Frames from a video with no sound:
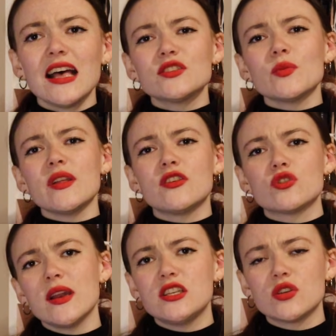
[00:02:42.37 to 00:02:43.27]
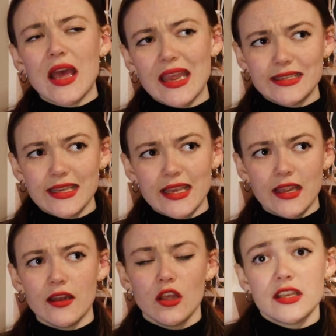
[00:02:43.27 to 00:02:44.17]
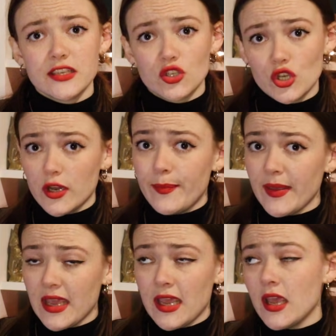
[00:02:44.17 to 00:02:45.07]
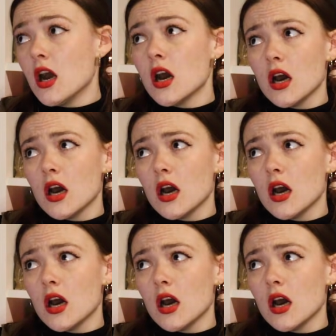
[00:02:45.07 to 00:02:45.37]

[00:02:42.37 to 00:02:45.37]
As with the 2018, this is going to be